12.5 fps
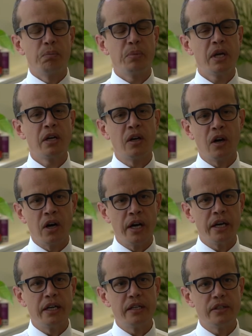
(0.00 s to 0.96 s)
Ben and
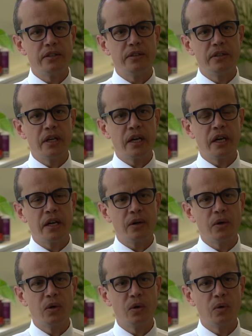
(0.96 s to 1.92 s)
I
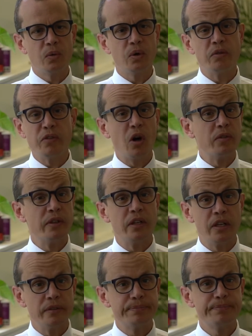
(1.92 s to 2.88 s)
were involved in
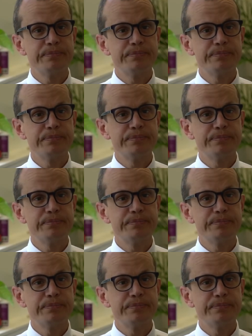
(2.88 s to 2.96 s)
a